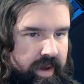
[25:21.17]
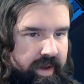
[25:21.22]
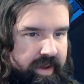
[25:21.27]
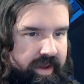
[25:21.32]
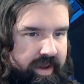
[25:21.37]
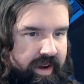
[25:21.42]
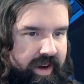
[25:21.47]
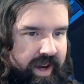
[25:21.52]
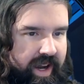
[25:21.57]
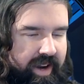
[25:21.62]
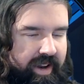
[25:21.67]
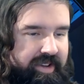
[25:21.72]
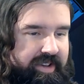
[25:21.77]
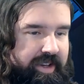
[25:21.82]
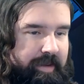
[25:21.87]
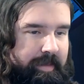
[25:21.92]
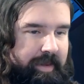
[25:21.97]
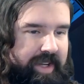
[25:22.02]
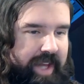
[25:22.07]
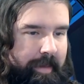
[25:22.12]
You're going to
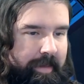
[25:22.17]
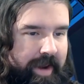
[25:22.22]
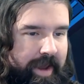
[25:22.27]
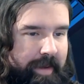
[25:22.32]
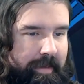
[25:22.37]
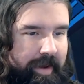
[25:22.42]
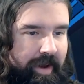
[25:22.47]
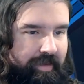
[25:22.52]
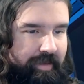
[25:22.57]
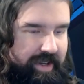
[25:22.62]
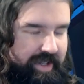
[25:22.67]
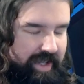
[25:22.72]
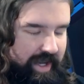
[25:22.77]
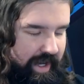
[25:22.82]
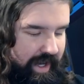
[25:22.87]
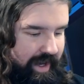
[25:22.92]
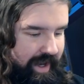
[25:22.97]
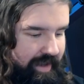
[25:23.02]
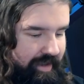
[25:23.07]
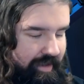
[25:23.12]
listen to me type an email for a
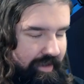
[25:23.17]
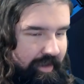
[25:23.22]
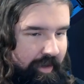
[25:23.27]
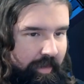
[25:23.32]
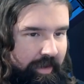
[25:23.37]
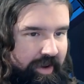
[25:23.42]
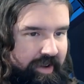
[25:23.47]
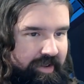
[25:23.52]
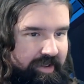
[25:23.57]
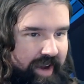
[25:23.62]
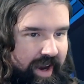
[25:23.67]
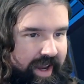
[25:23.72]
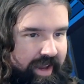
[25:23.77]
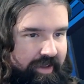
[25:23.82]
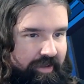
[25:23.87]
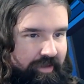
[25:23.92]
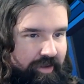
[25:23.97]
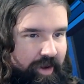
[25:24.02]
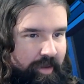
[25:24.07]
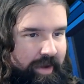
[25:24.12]
second. It's super
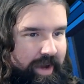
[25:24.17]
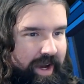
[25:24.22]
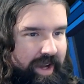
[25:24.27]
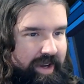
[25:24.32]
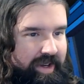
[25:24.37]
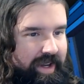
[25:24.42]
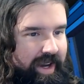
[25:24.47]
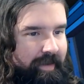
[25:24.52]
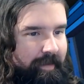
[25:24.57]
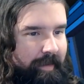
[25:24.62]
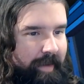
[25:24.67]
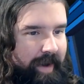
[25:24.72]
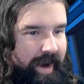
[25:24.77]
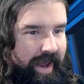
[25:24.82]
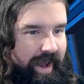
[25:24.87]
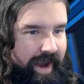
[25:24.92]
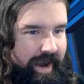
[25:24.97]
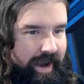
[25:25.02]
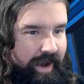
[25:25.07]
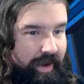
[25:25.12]
exciting stream content,
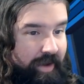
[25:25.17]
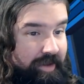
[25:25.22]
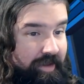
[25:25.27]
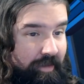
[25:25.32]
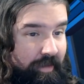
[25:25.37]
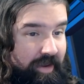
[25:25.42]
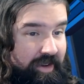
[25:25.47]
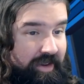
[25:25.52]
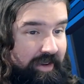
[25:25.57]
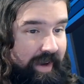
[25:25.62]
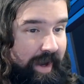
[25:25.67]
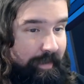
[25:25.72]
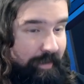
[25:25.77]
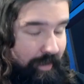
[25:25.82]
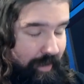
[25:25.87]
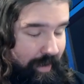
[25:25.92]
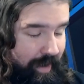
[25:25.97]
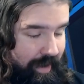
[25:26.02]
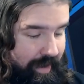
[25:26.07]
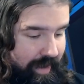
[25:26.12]
everybody. I know, this is what you come
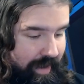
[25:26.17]
for.